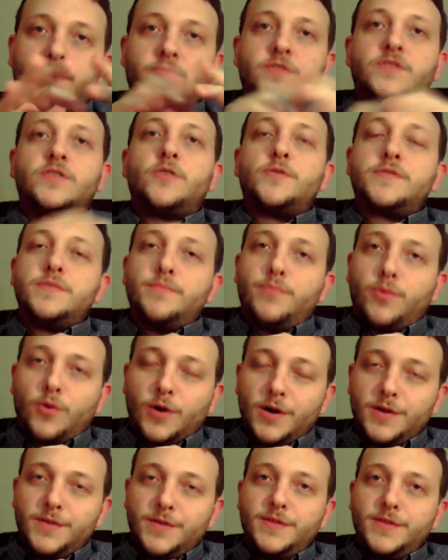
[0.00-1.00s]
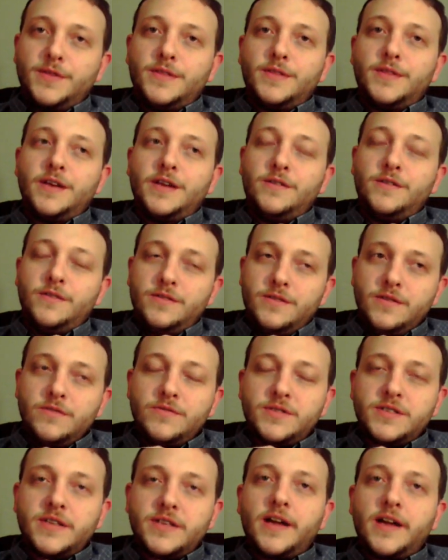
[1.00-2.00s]
So it's important that you
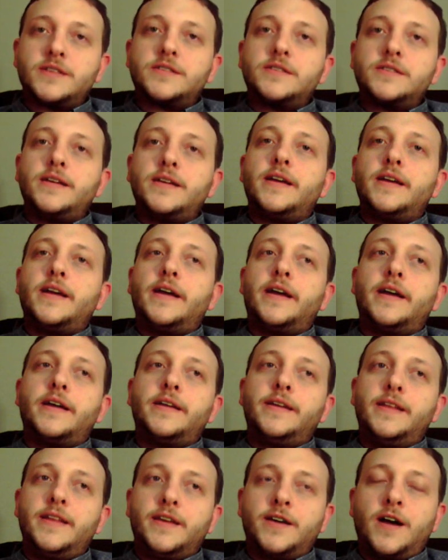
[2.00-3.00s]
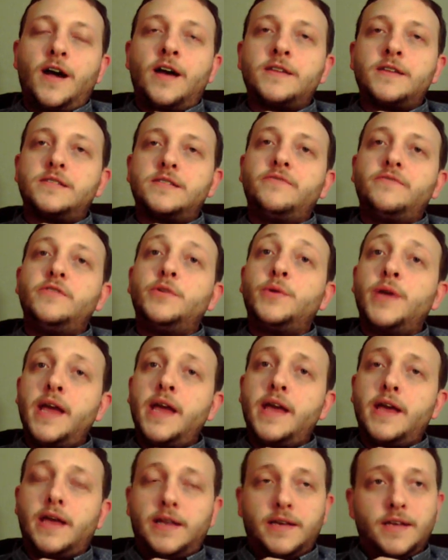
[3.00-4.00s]
use text at any cost if you
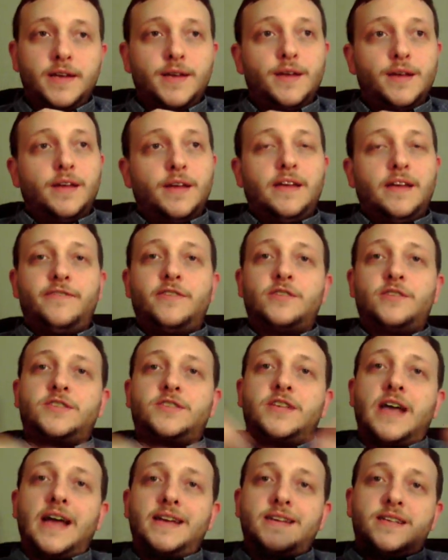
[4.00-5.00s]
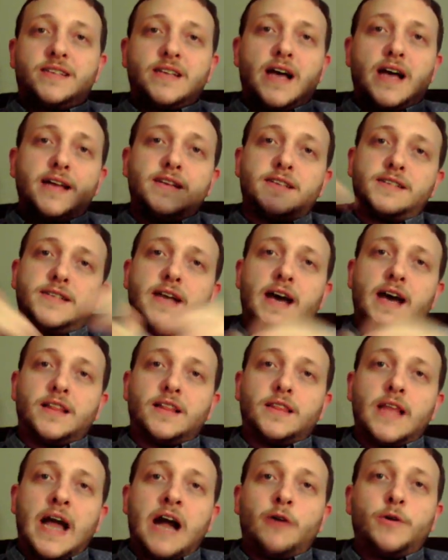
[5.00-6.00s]
can. If your site design does not
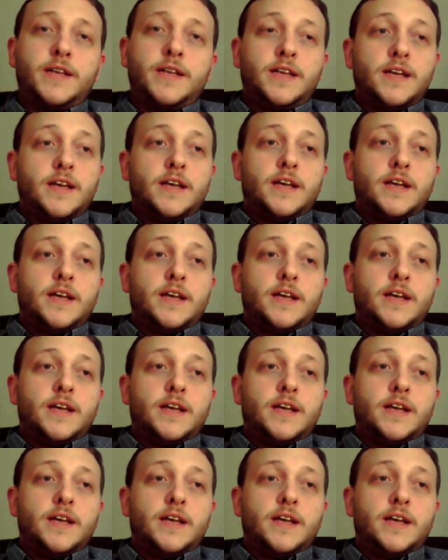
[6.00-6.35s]
allow it,